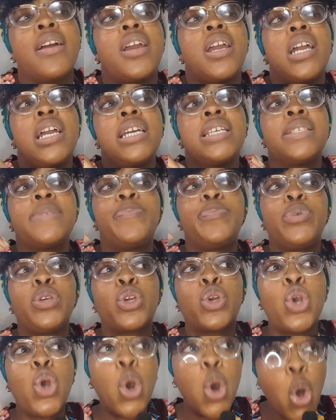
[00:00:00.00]
is
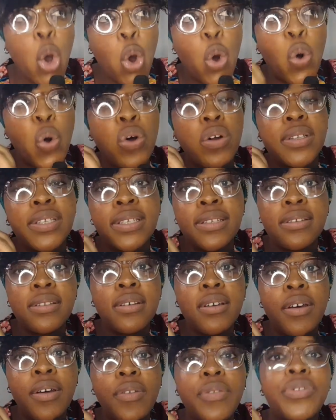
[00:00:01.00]
because
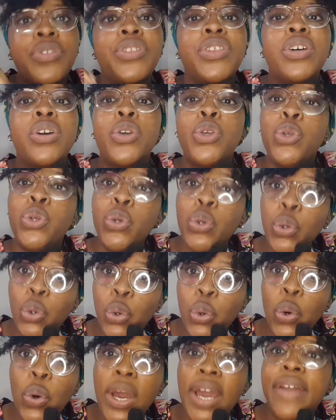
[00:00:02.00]

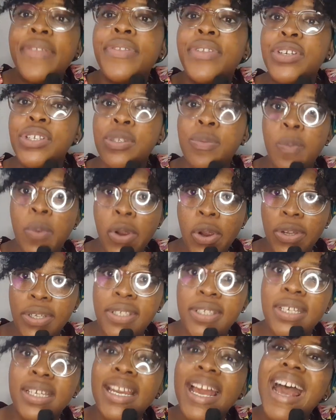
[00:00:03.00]
you and this
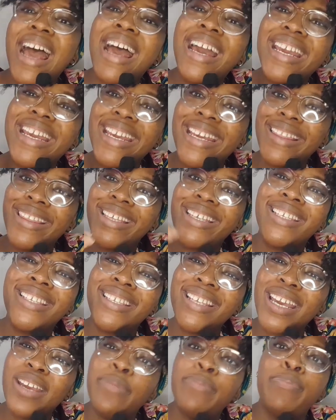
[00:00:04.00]
person are in the
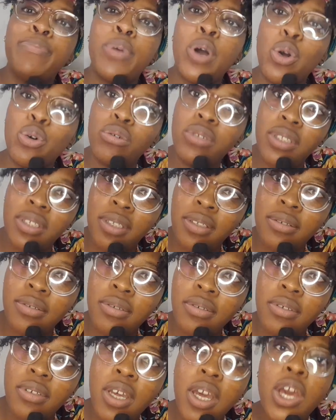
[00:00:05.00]
same boat.
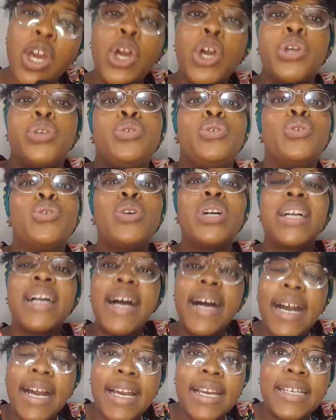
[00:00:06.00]
You
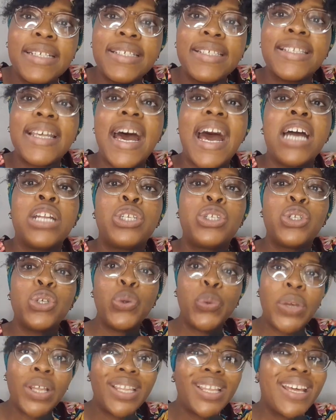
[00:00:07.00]
guys are
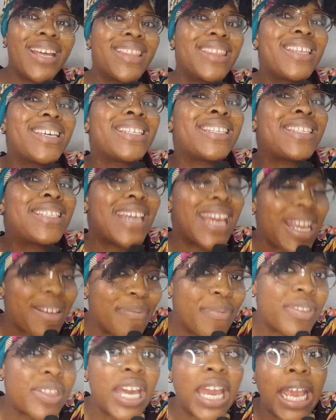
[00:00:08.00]
doing the same
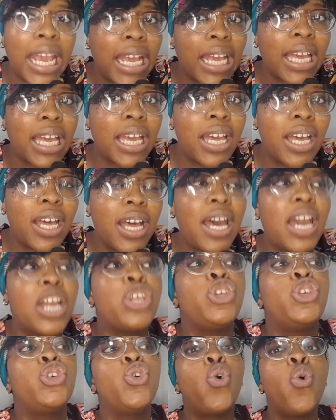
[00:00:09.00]
thing
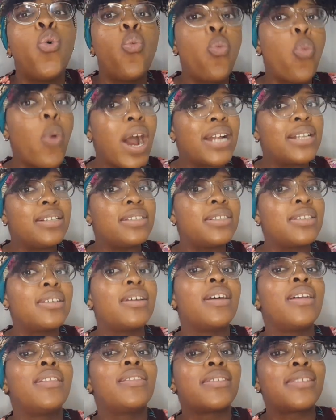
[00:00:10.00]
and you want
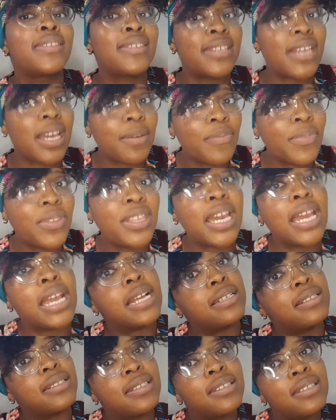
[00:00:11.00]
the same
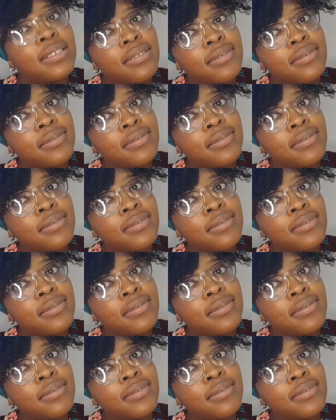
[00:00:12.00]
things,